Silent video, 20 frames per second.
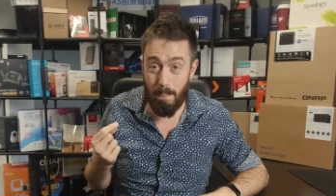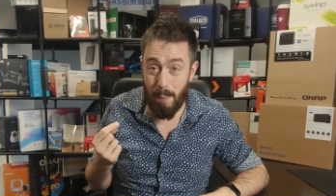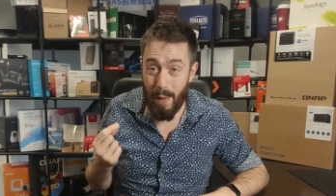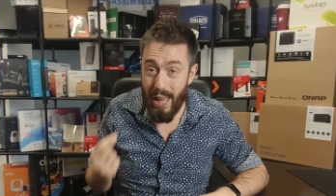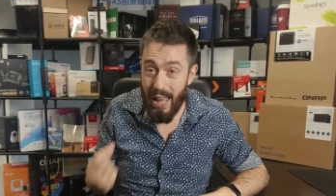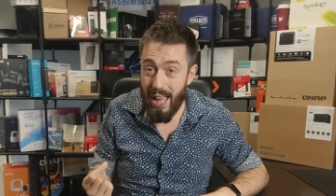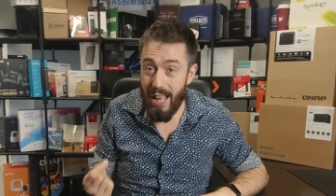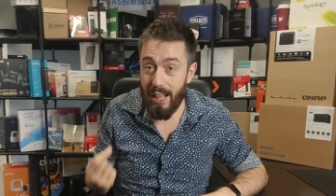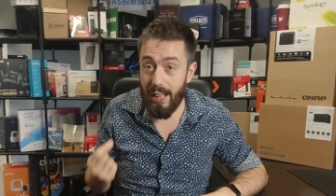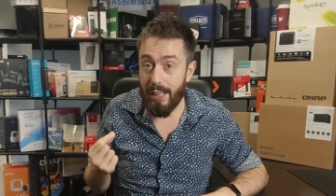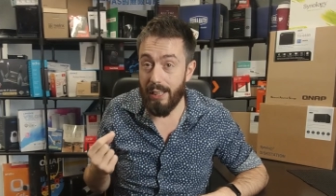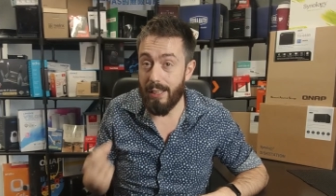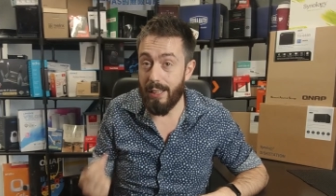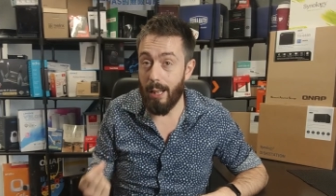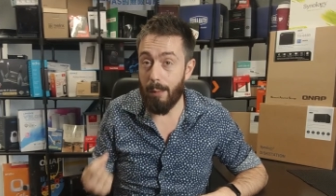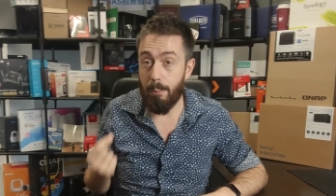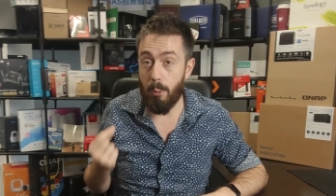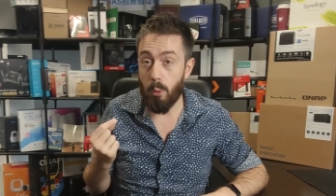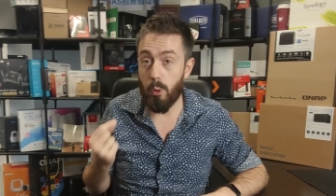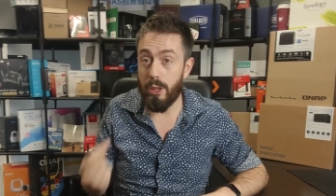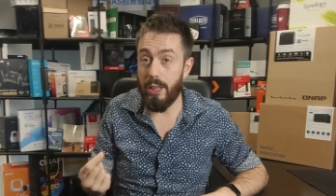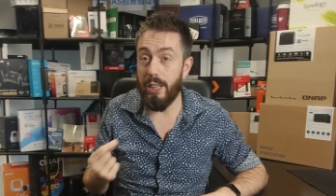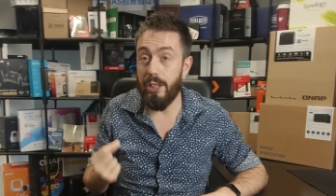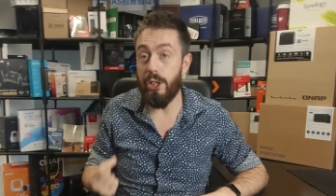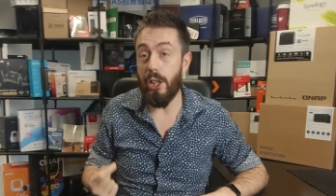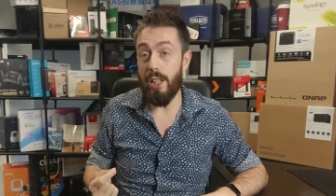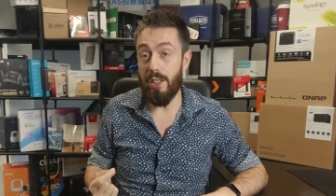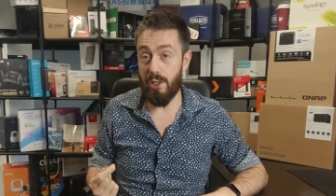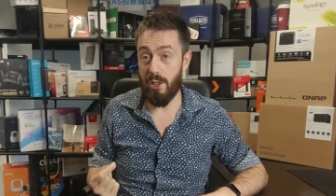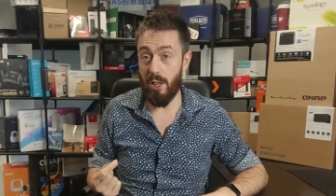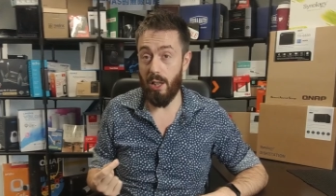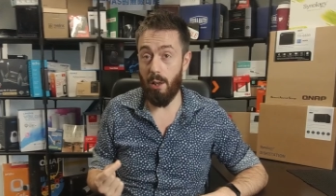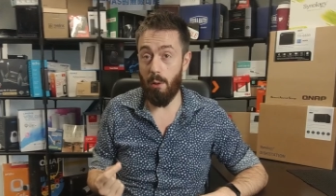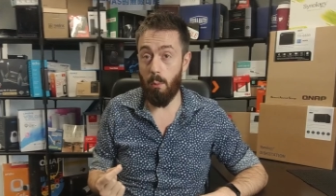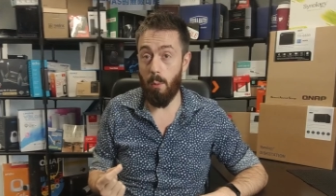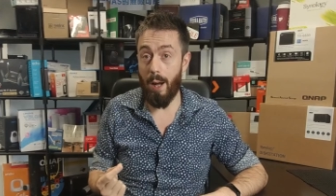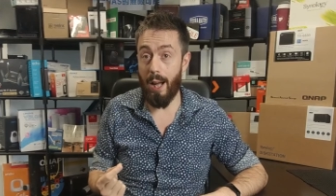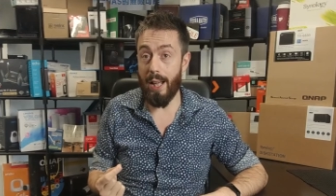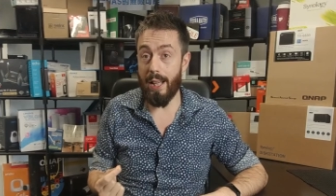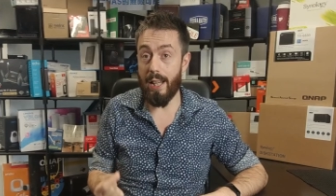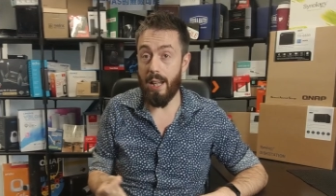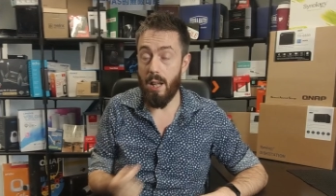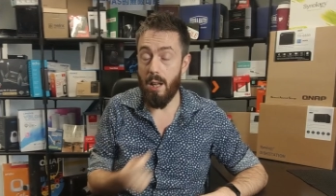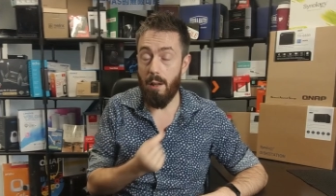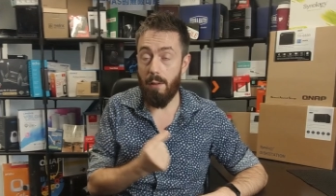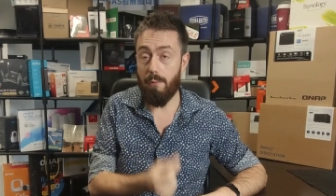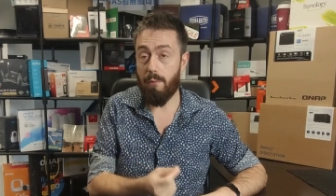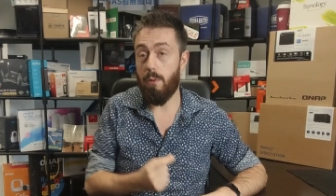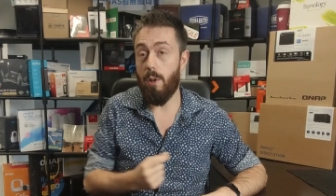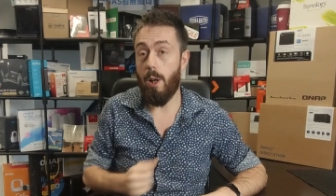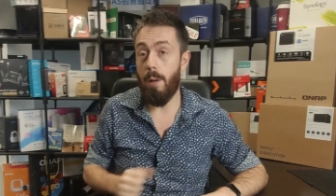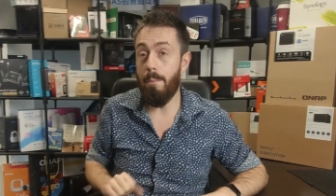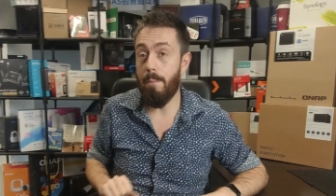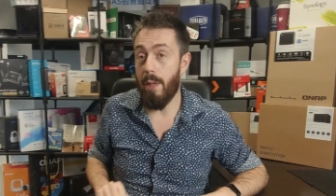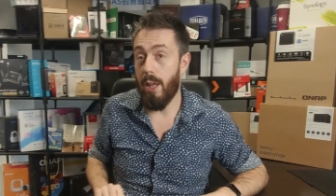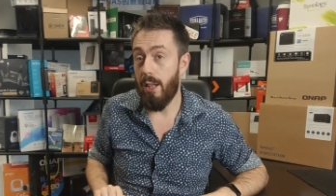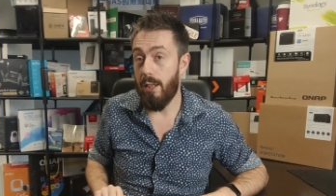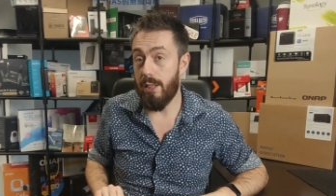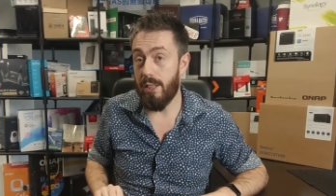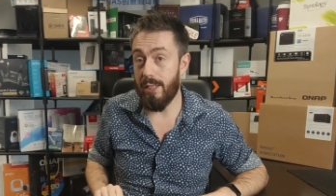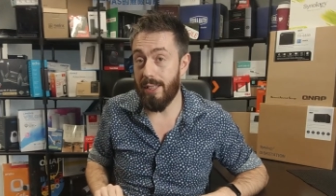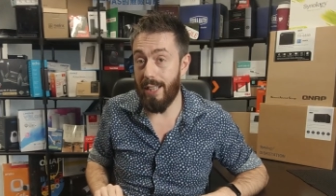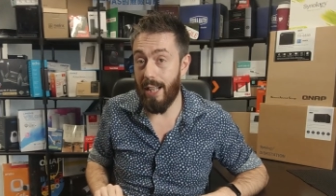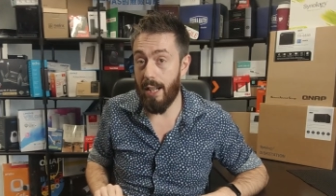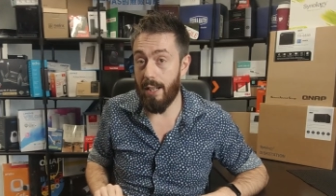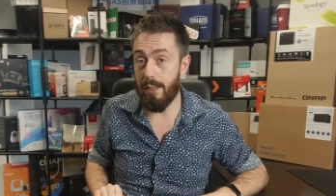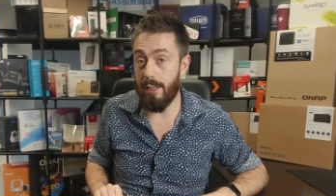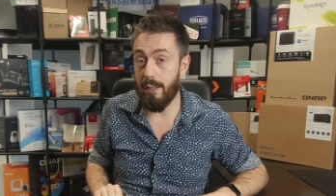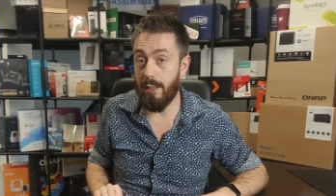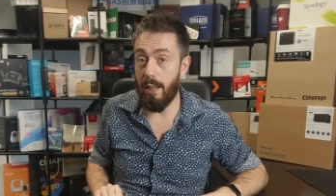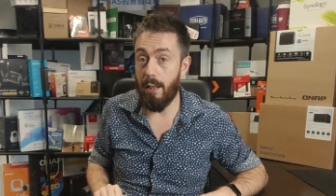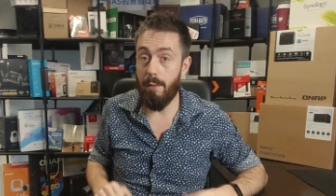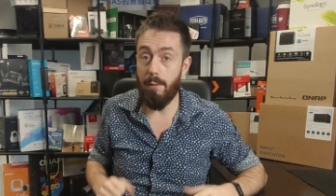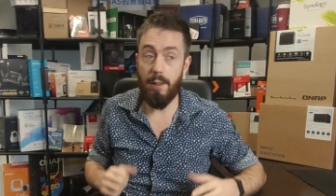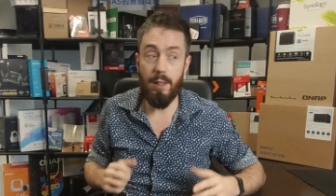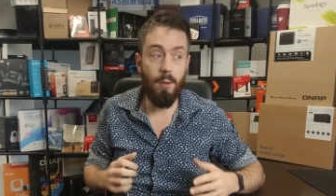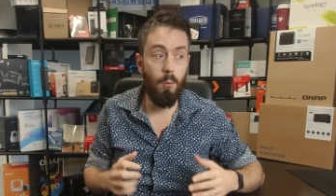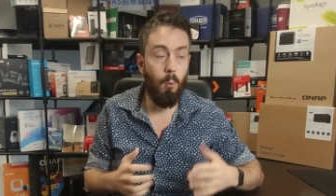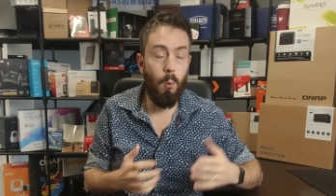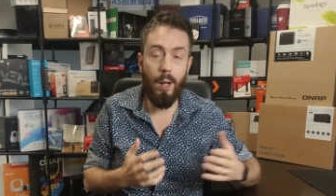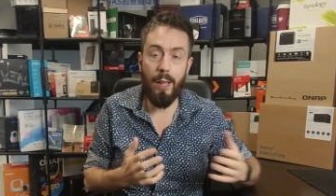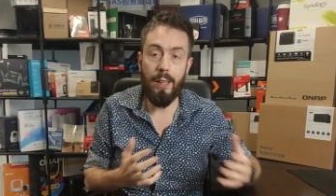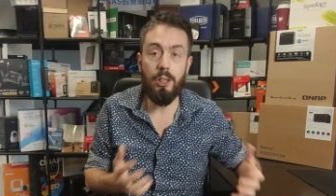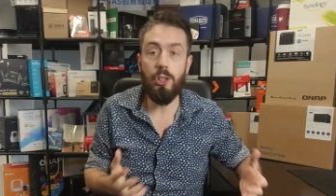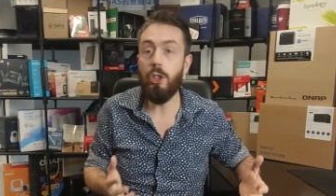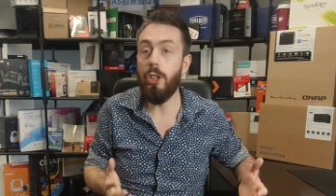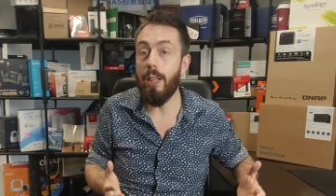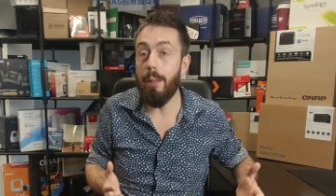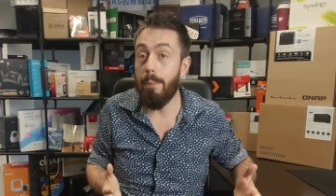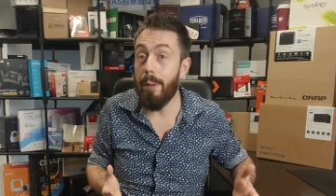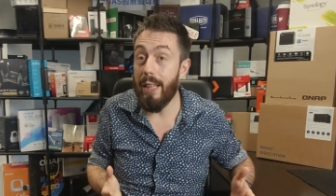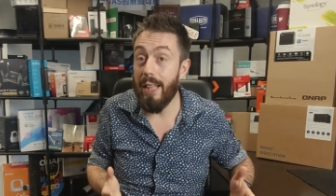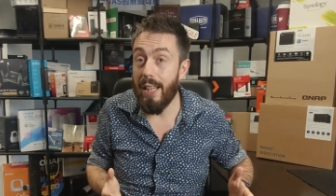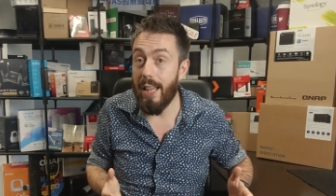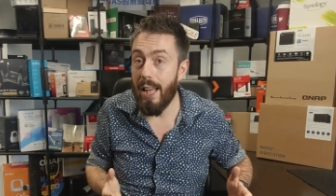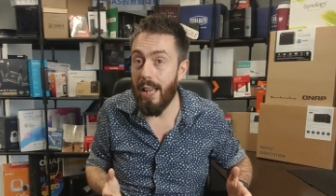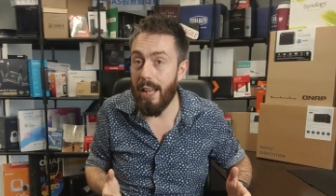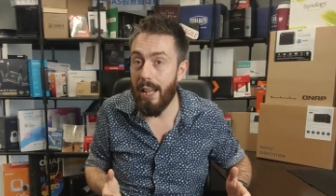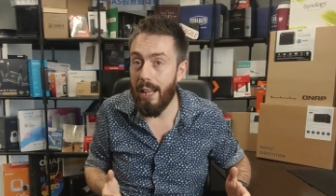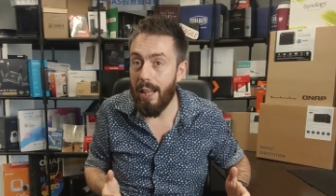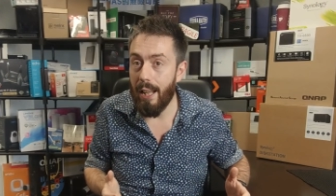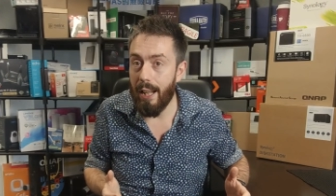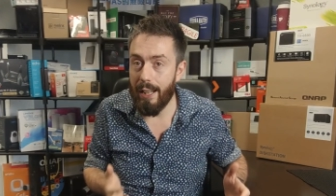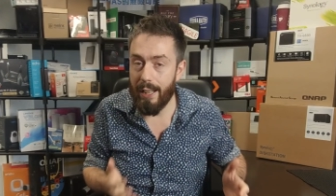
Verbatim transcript: barely double digits away from standard one G b E.